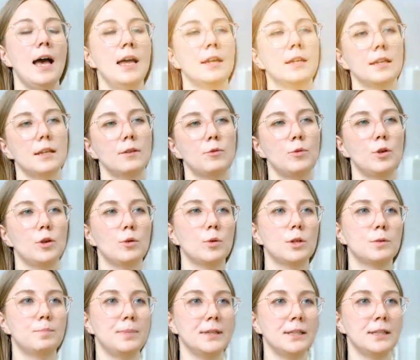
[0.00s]
And if you
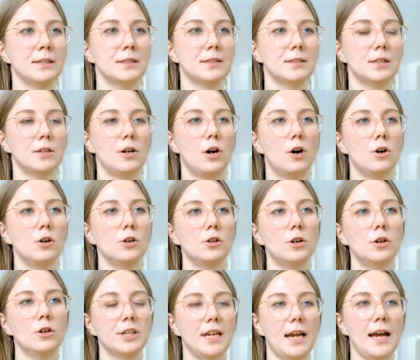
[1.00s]
would build the whole
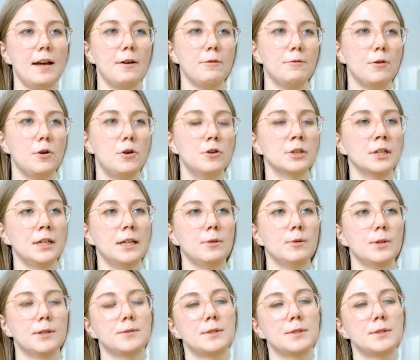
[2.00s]
ODF only with